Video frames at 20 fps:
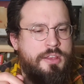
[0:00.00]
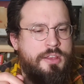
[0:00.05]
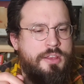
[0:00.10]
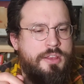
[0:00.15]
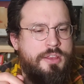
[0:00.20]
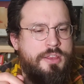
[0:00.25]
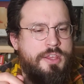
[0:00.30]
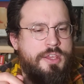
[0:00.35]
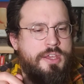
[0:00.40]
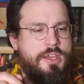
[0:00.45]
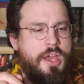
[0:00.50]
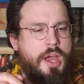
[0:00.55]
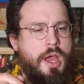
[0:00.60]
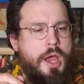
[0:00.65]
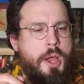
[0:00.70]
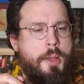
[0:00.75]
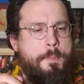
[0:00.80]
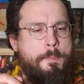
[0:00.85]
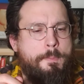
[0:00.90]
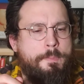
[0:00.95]
the
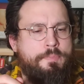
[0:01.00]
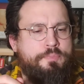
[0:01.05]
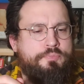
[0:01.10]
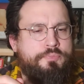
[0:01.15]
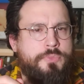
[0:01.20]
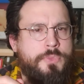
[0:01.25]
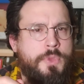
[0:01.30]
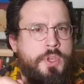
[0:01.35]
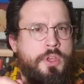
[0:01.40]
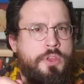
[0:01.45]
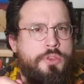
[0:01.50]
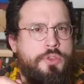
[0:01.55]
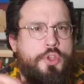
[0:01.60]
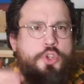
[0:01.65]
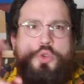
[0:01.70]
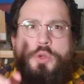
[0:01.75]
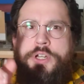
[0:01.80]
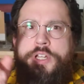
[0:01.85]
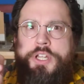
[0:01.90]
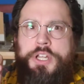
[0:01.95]
um, the
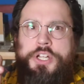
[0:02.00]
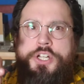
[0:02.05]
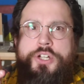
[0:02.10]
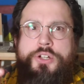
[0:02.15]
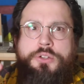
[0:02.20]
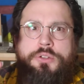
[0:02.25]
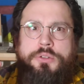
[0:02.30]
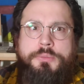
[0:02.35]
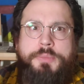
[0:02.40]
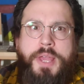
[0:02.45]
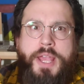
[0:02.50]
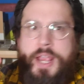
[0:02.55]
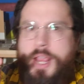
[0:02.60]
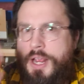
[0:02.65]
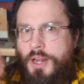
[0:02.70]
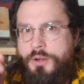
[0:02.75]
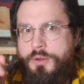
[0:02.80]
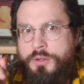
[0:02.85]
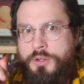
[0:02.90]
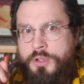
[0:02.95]
traditional
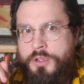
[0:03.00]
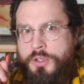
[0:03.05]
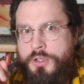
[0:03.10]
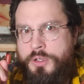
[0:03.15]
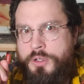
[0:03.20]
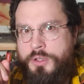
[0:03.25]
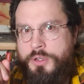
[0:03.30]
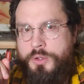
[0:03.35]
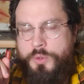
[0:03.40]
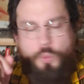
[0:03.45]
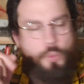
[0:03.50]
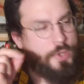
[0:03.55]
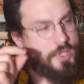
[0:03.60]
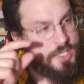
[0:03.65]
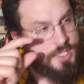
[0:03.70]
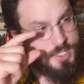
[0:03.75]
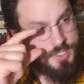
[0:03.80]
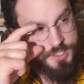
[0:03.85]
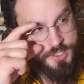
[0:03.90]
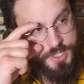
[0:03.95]
man? When
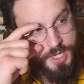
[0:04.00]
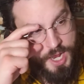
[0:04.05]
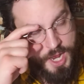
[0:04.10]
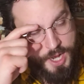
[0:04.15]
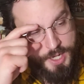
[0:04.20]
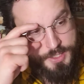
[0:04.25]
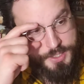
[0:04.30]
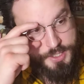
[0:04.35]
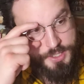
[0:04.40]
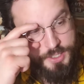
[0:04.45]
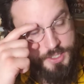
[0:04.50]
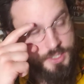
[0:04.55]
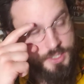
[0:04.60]
he's not